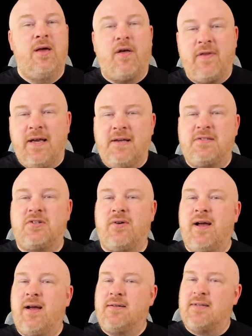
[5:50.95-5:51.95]
with all the
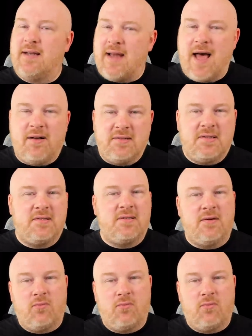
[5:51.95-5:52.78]
Easter eggs, analysis,